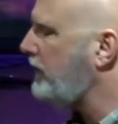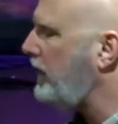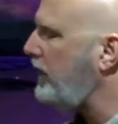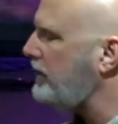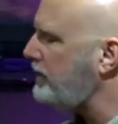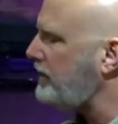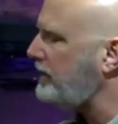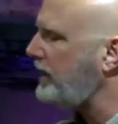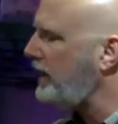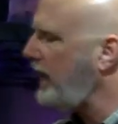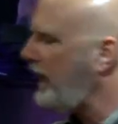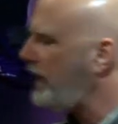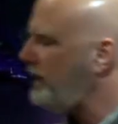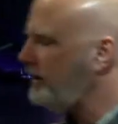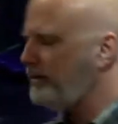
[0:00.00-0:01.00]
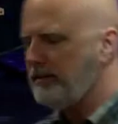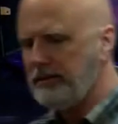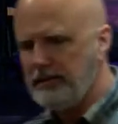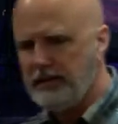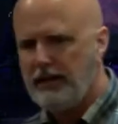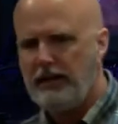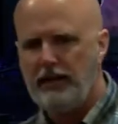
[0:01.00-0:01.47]
of God that they had at the
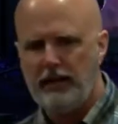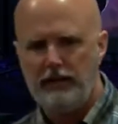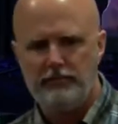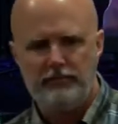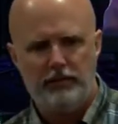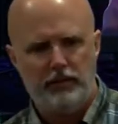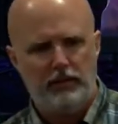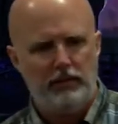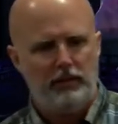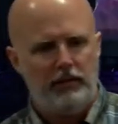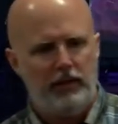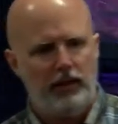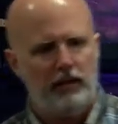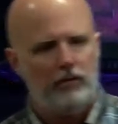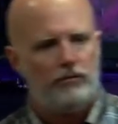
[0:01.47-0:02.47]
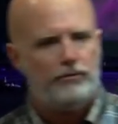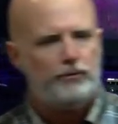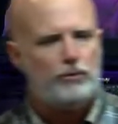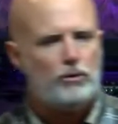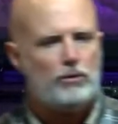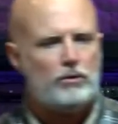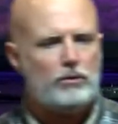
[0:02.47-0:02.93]
time. Now,
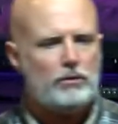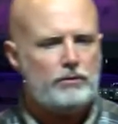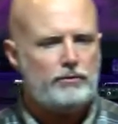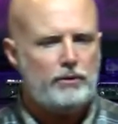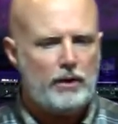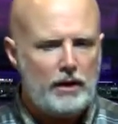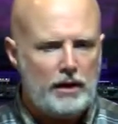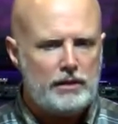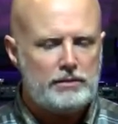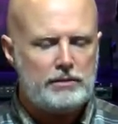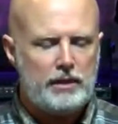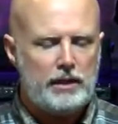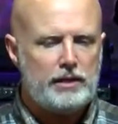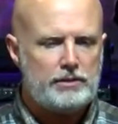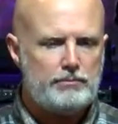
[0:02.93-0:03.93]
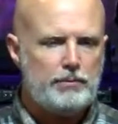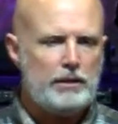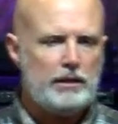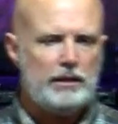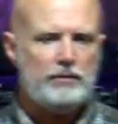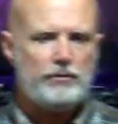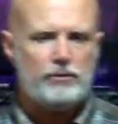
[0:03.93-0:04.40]
for, for us as
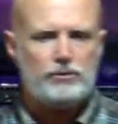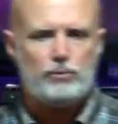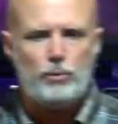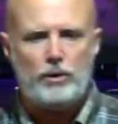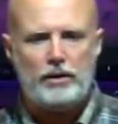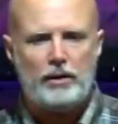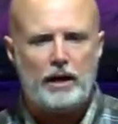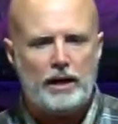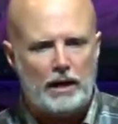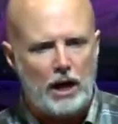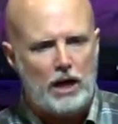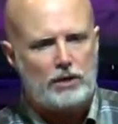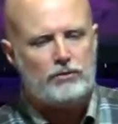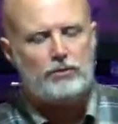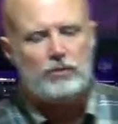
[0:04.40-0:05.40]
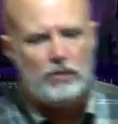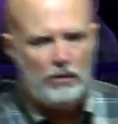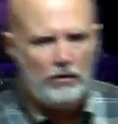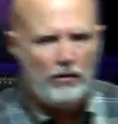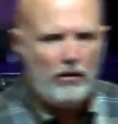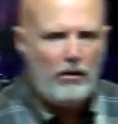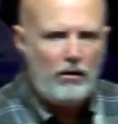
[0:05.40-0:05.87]
believers, we're not under
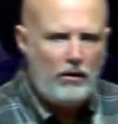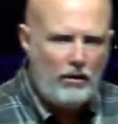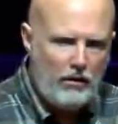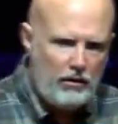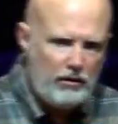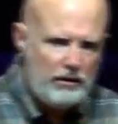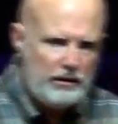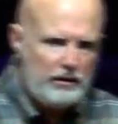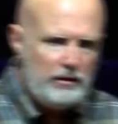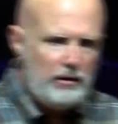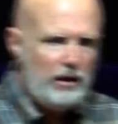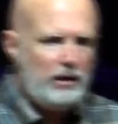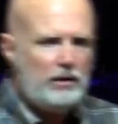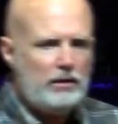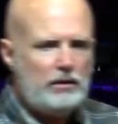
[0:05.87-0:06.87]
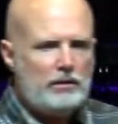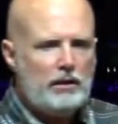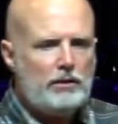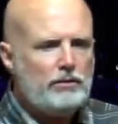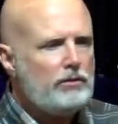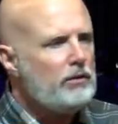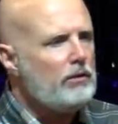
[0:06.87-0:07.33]
law, uh,
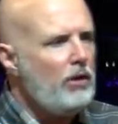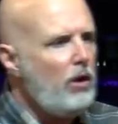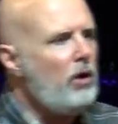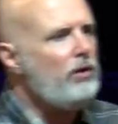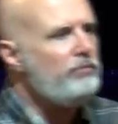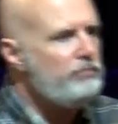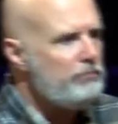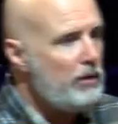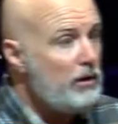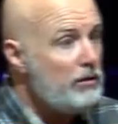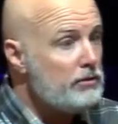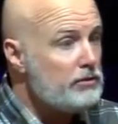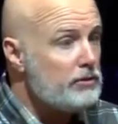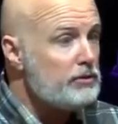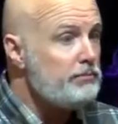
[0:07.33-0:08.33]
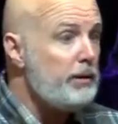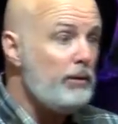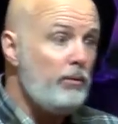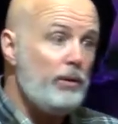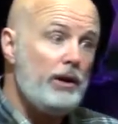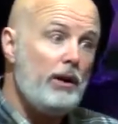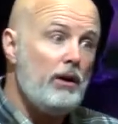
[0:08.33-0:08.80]
under the law of Moses,
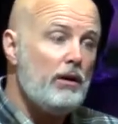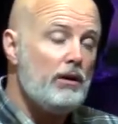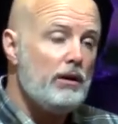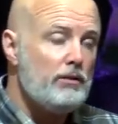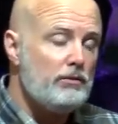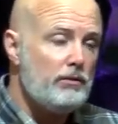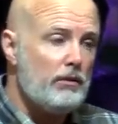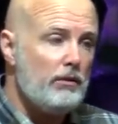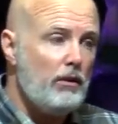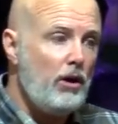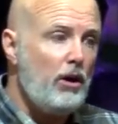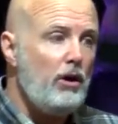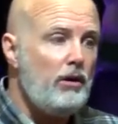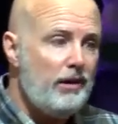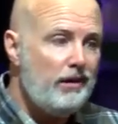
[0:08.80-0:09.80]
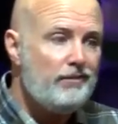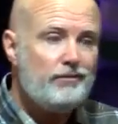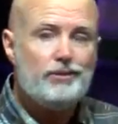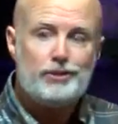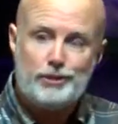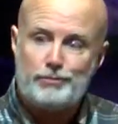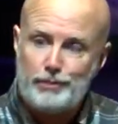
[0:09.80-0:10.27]
but we are under the law
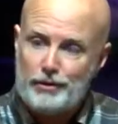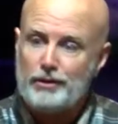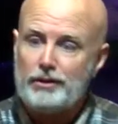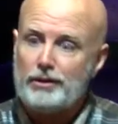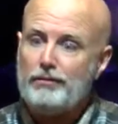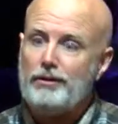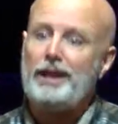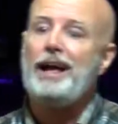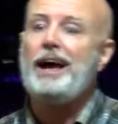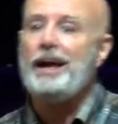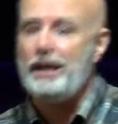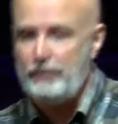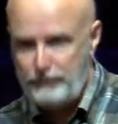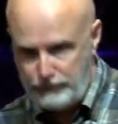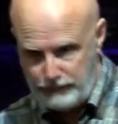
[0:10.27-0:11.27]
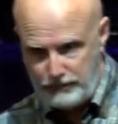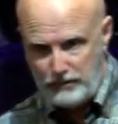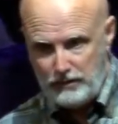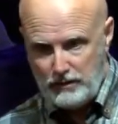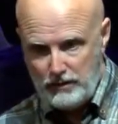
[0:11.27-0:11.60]
of the Spirit of life.